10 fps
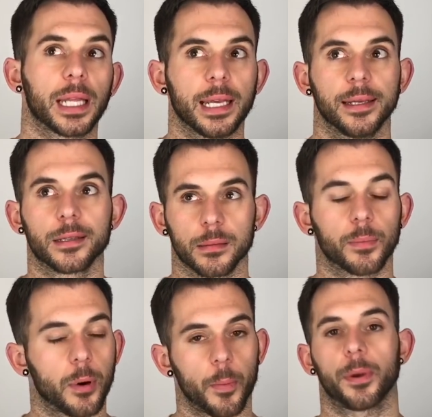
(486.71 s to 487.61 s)
please
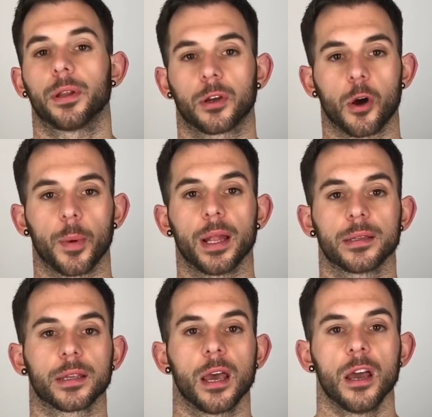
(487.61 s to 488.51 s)
pop it in the comments.